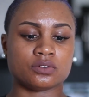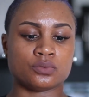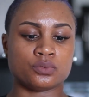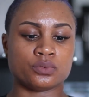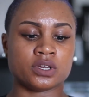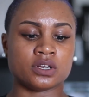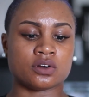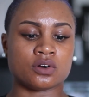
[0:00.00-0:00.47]

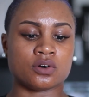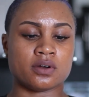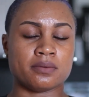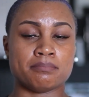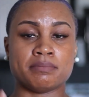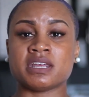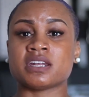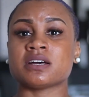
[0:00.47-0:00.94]
went
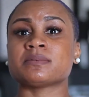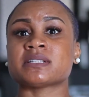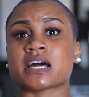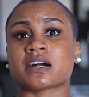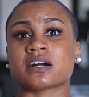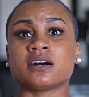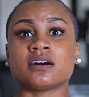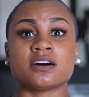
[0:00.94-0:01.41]
on
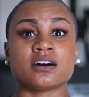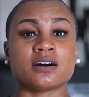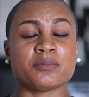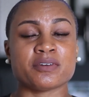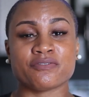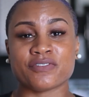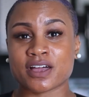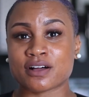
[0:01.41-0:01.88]

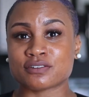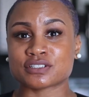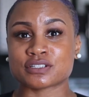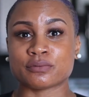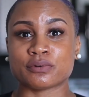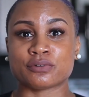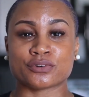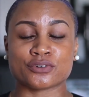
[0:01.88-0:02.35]
meetup.com and found
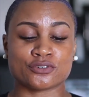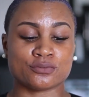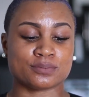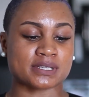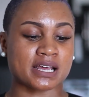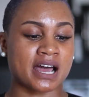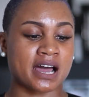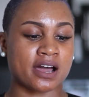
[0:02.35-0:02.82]
some
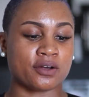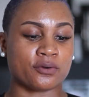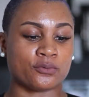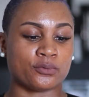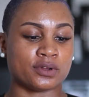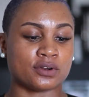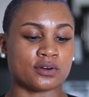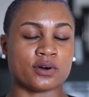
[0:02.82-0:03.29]
groups. I
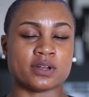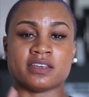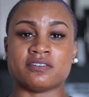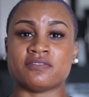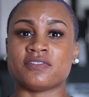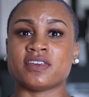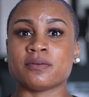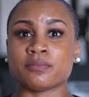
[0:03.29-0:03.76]
went on
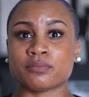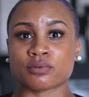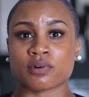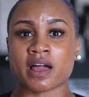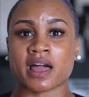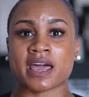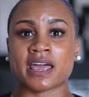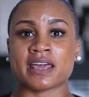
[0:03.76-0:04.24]

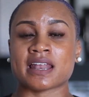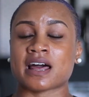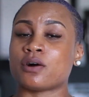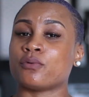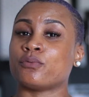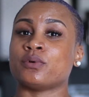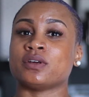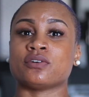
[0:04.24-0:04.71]
Eventbrite.
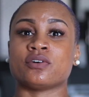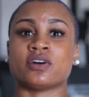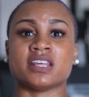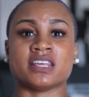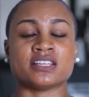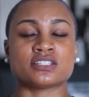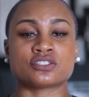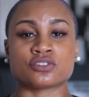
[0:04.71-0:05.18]
I went on
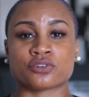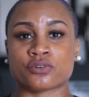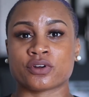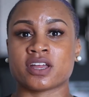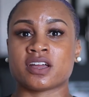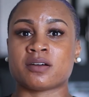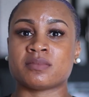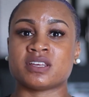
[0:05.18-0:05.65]

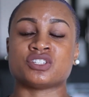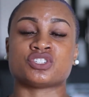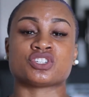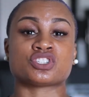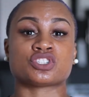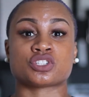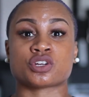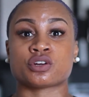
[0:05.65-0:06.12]
Instagram and
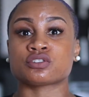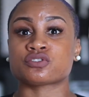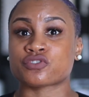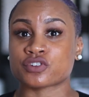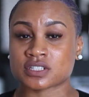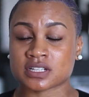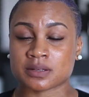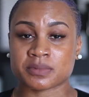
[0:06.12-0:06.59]
just searched
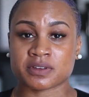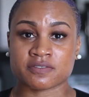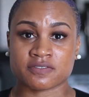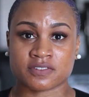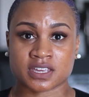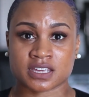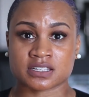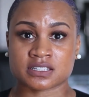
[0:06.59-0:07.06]
for some
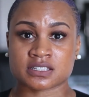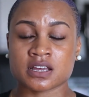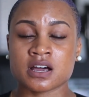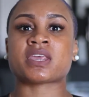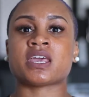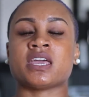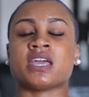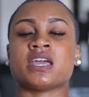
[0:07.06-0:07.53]
events
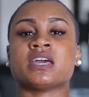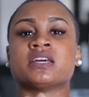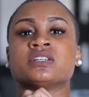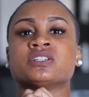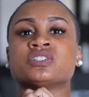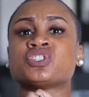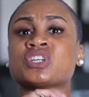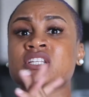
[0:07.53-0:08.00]

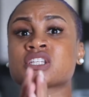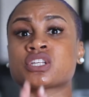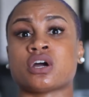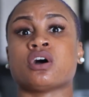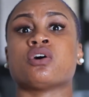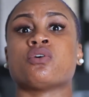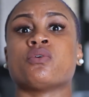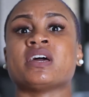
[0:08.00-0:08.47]
and just
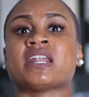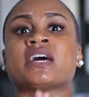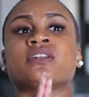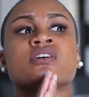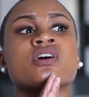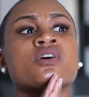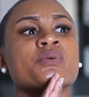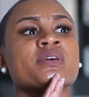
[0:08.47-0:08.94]
go. And I
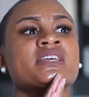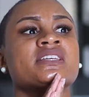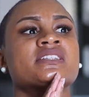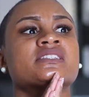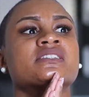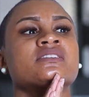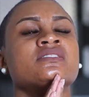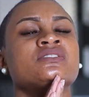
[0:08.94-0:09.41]
know
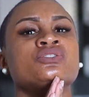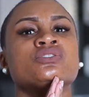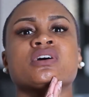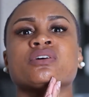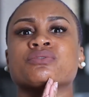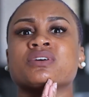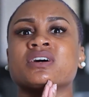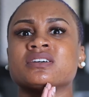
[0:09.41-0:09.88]
it's,
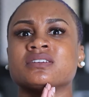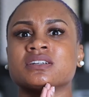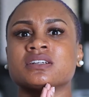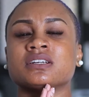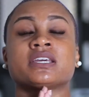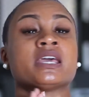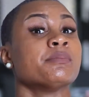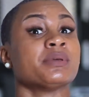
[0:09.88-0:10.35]

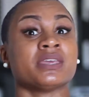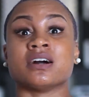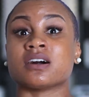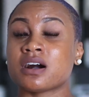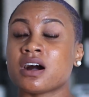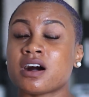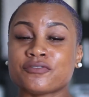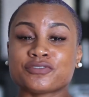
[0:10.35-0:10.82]
can be
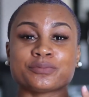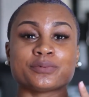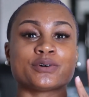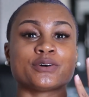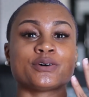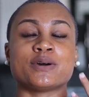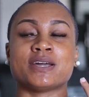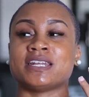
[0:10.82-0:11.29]

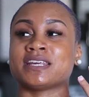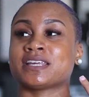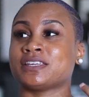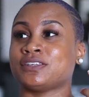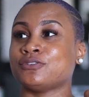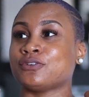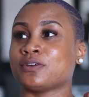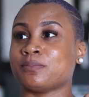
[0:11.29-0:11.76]
uncomfortable, and
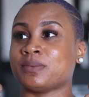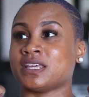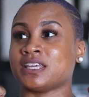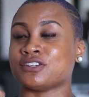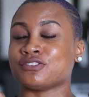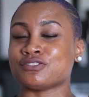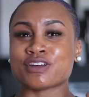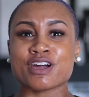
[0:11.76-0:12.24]
you can
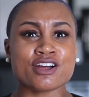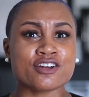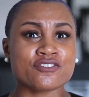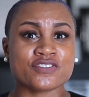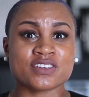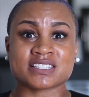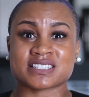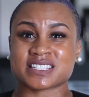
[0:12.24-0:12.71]
be
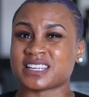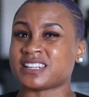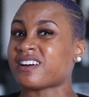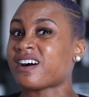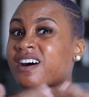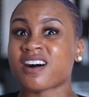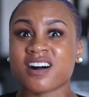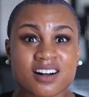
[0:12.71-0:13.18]
nervous
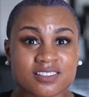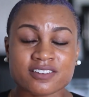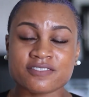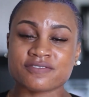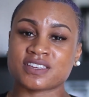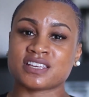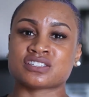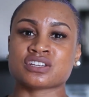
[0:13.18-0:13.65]
and all
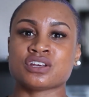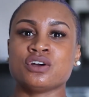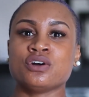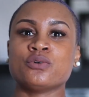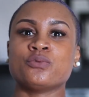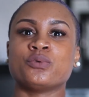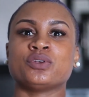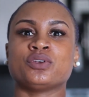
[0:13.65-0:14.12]
of this
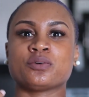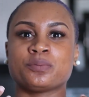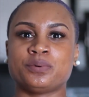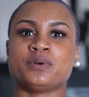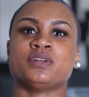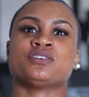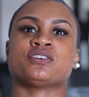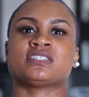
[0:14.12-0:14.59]
when you're
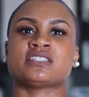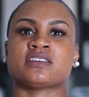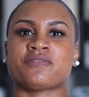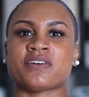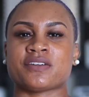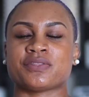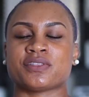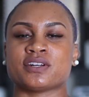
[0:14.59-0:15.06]
putting
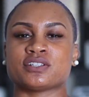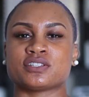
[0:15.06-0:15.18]
yourself out there